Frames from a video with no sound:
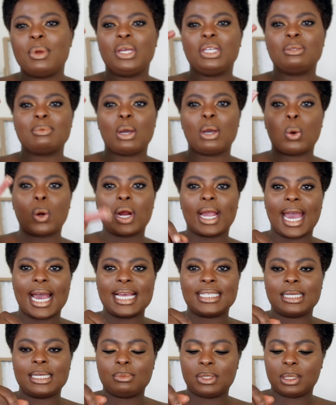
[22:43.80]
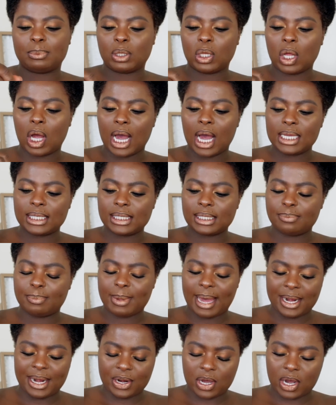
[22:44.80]
going to use my Orgasm lip gloss
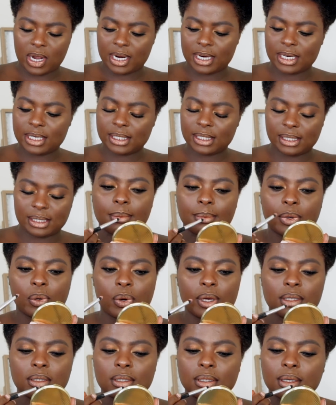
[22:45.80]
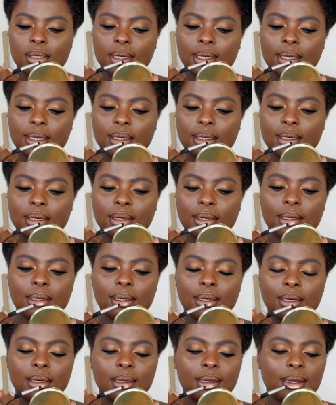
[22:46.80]
by Nars. I'm going to go ahead
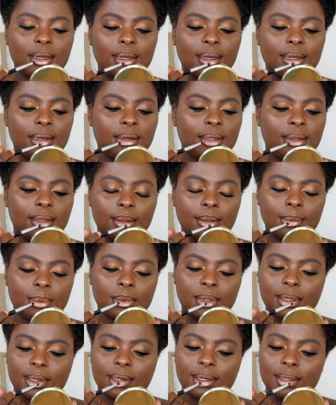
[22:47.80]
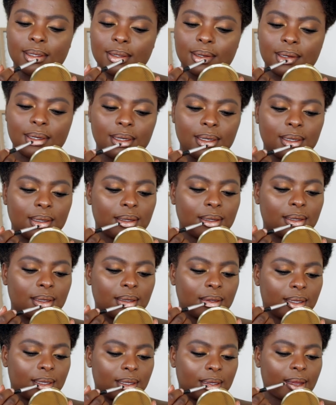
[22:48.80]
and add the lip gloss on it.
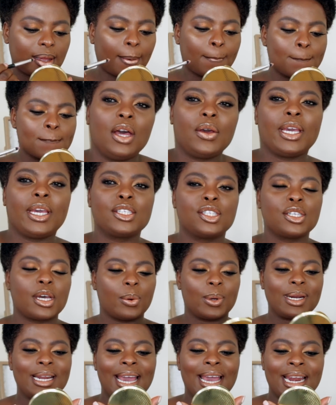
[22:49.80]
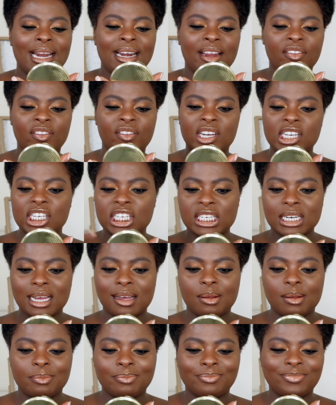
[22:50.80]
Okay, so I went ahead and I finished
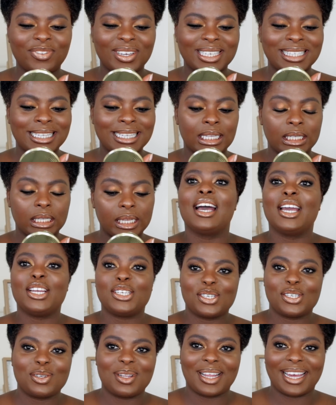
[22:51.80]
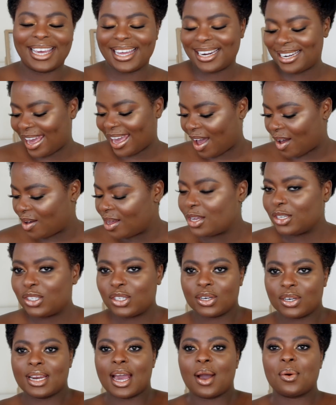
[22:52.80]
fixing the lip. I do like it now.
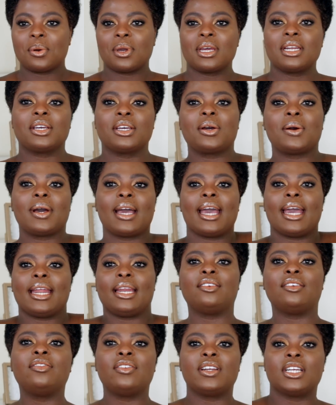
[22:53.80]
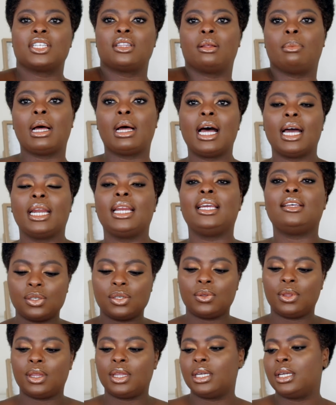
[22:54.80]
So now we're going to go ahead and finish the body.
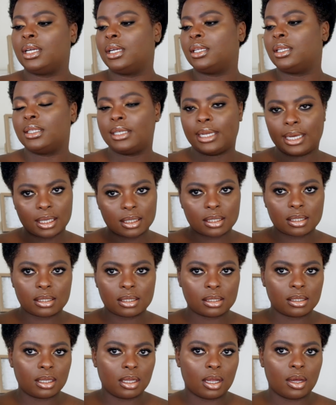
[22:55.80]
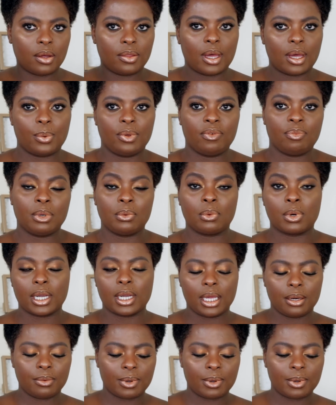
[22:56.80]
Do the NYX glow that we've been working